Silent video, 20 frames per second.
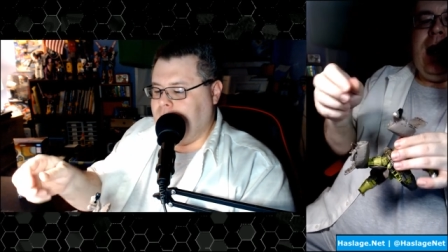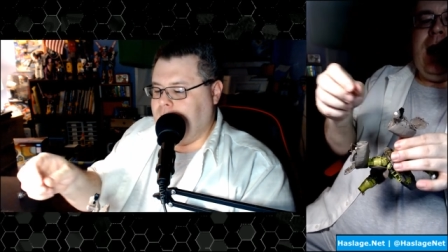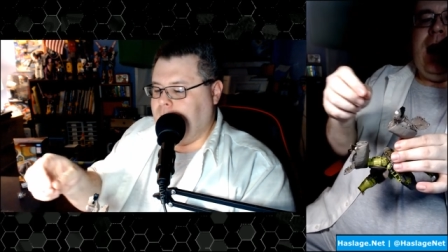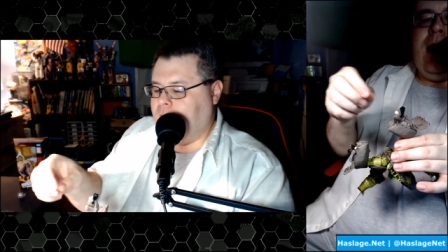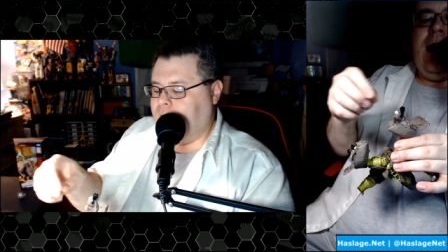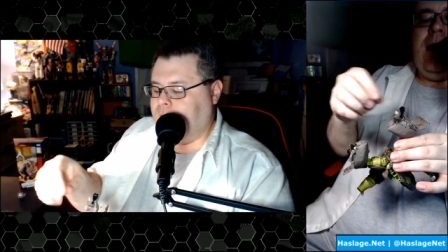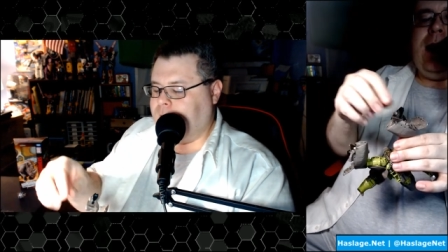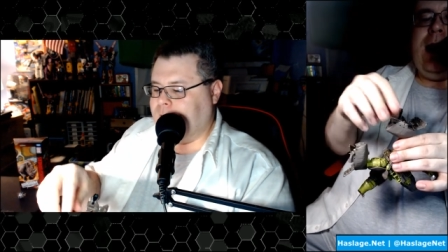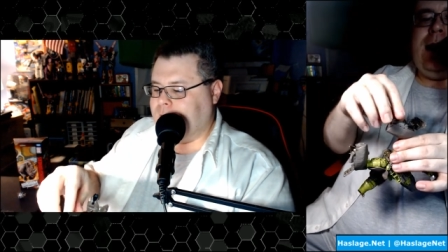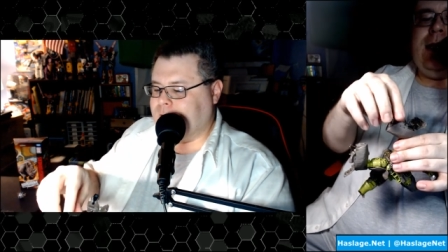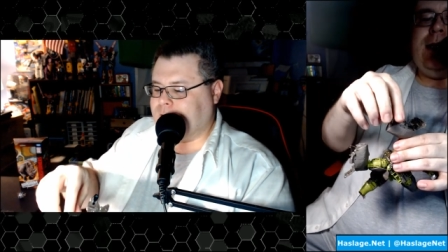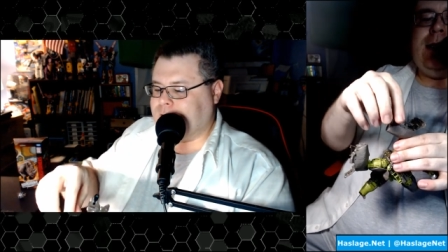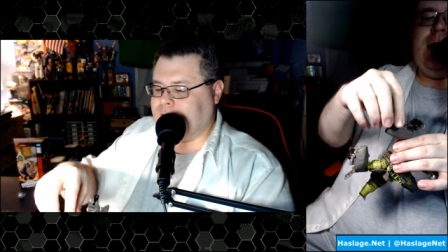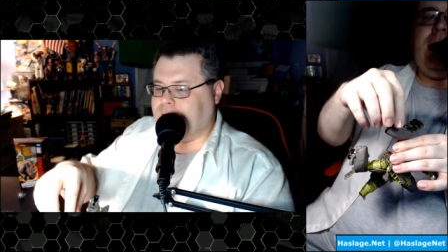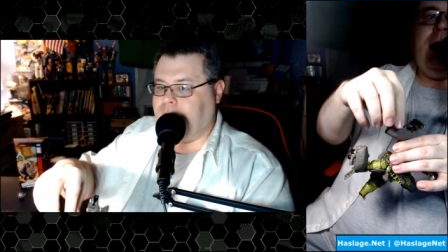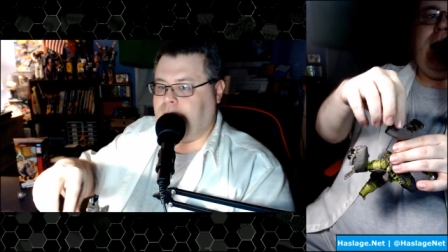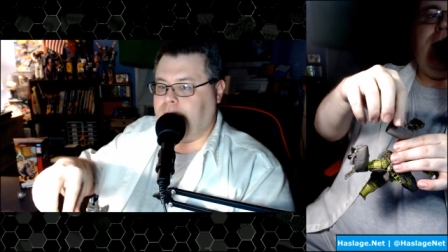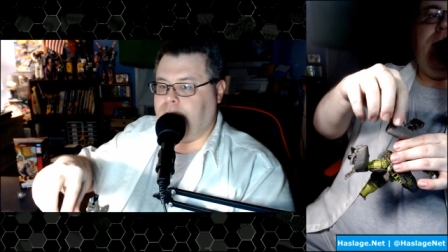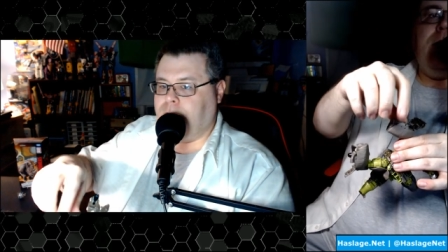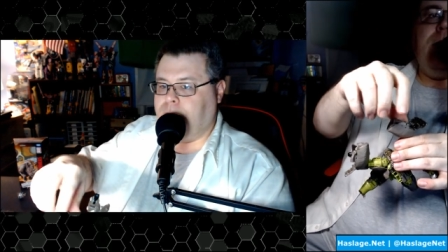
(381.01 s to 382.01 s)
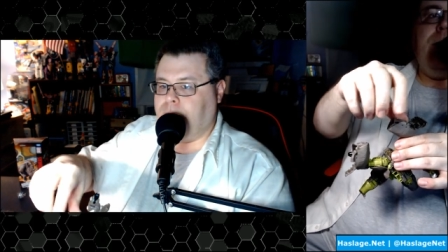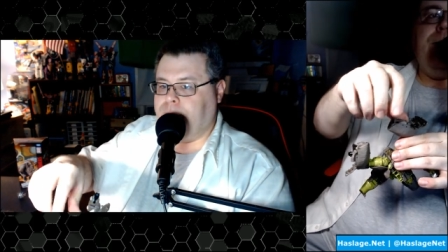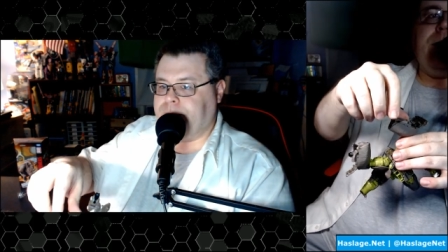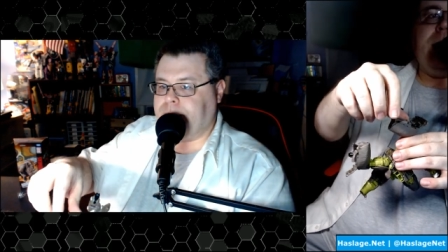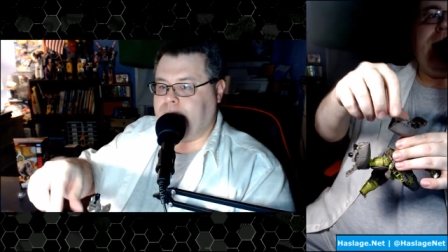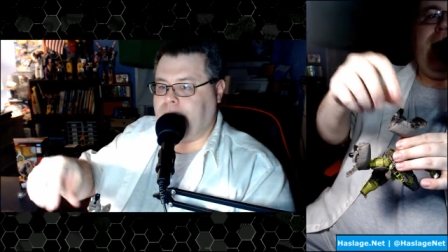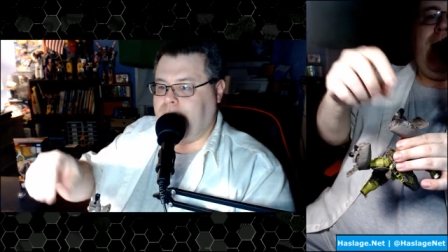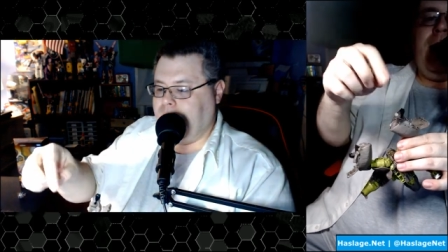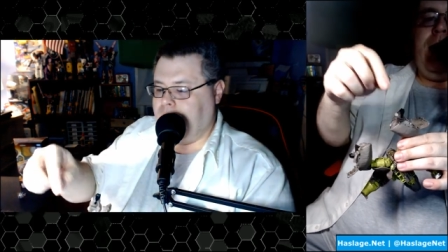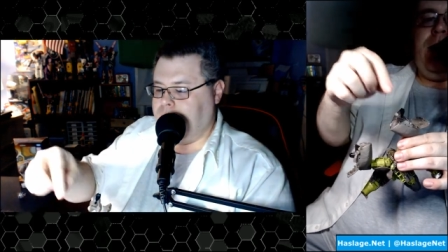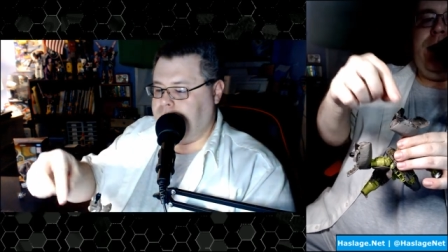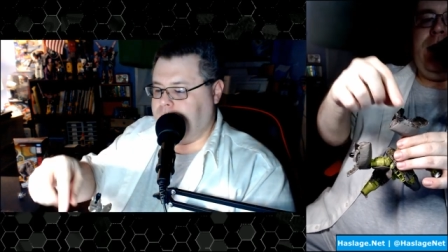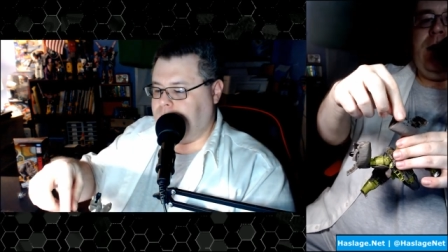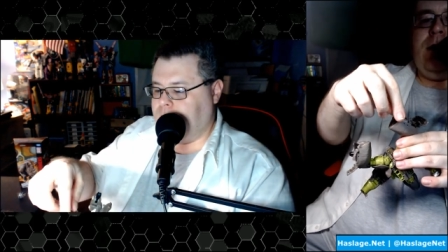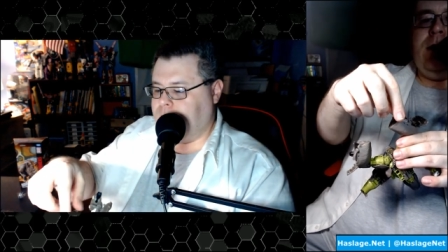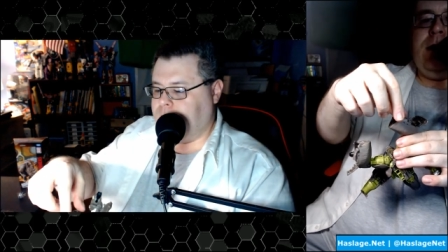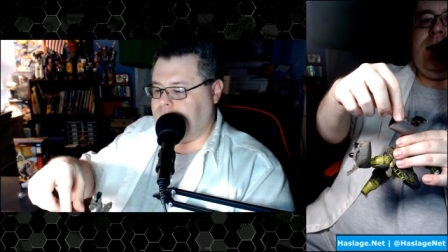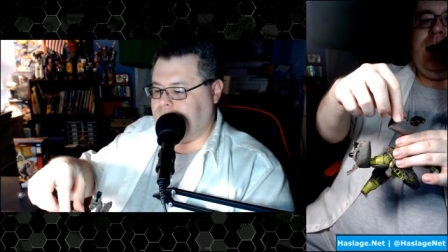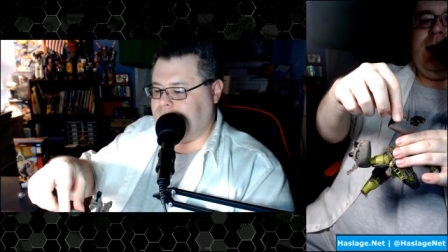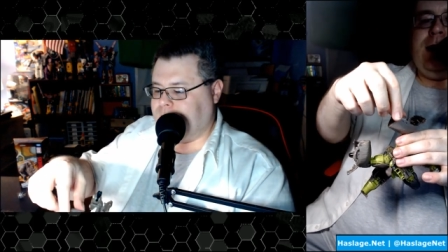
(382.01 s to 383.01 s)
Okay, so there,
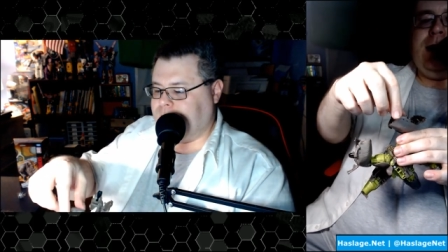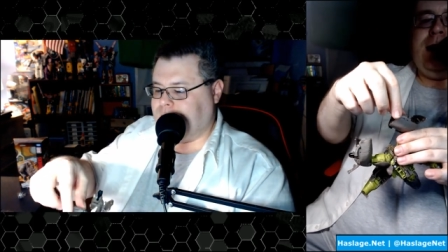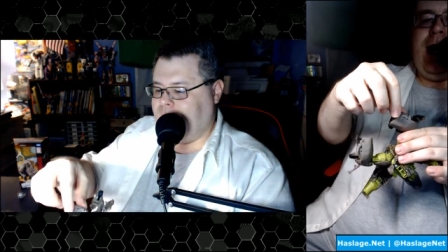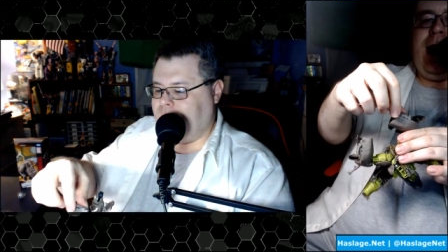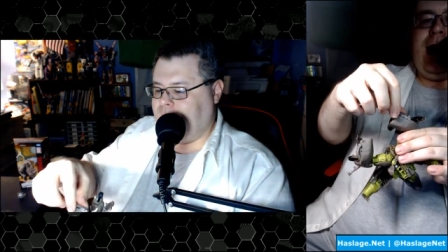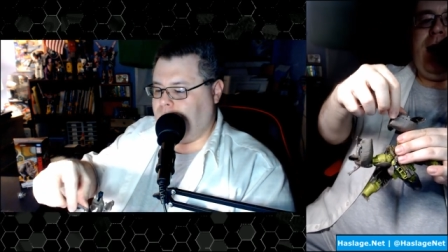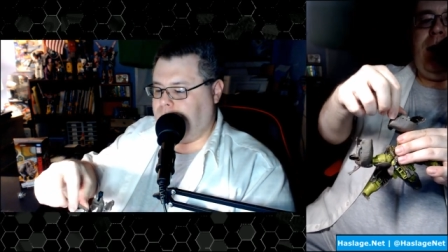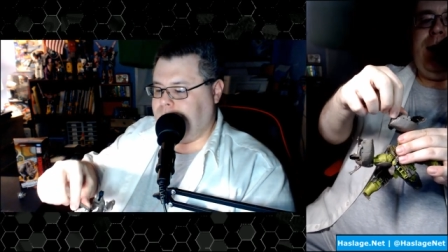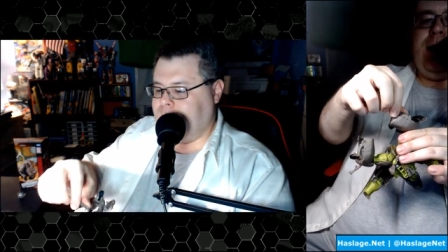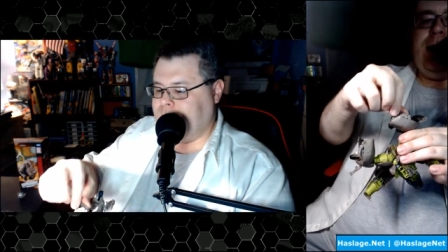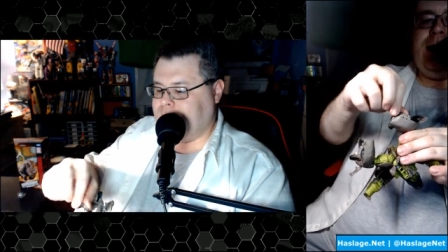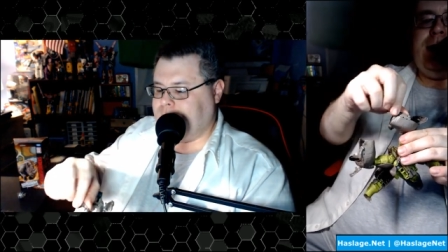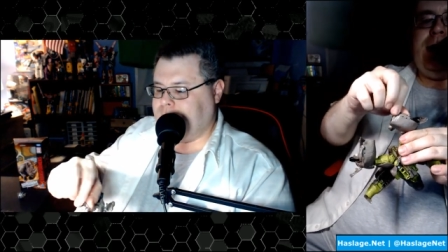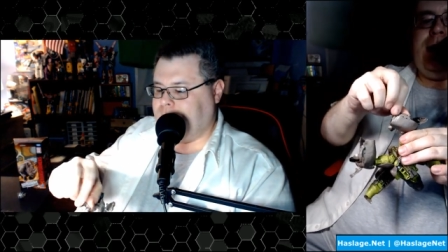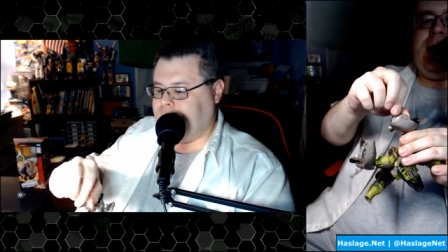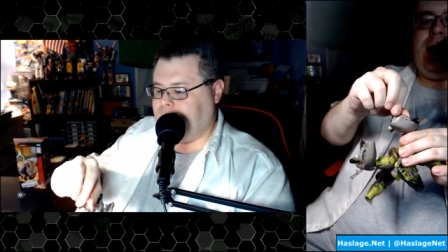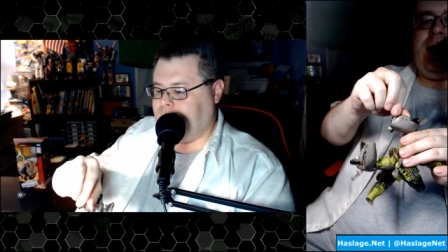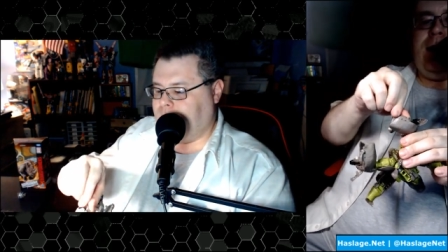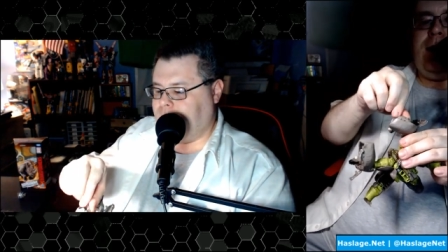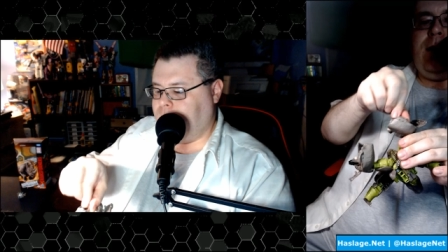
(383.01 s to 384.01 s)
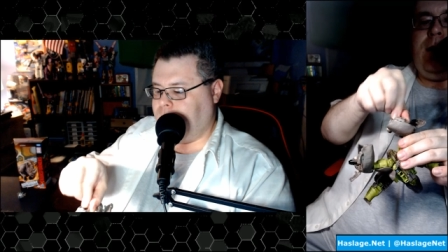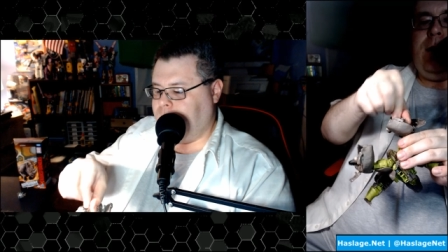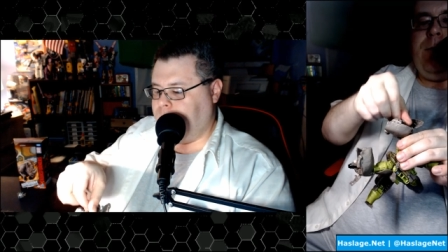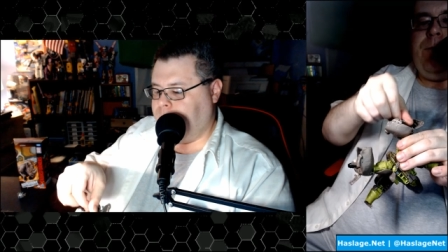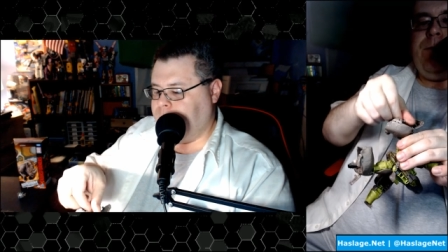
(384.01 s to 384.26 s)
the tail piece here,